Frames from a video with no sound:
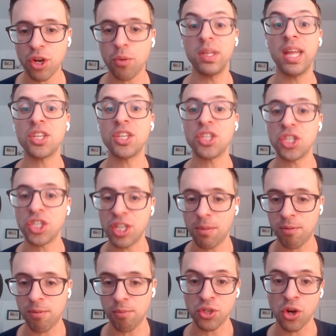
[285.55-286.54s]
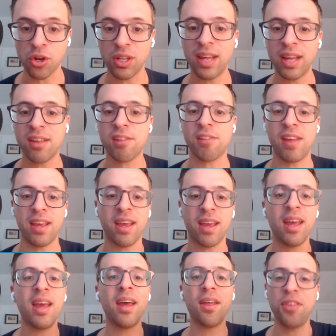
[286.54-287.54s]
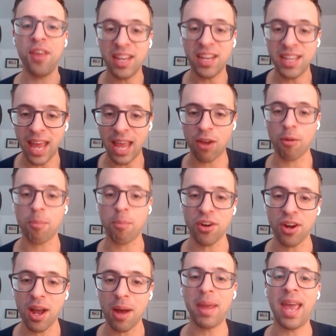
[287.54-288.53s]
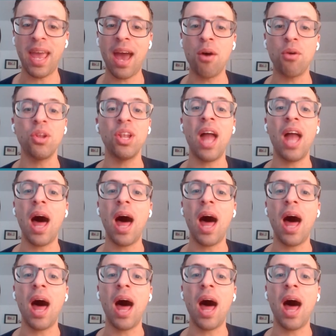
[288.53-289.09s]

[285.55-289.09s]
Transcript: relationships with journalists, like think tank reports that are coming out,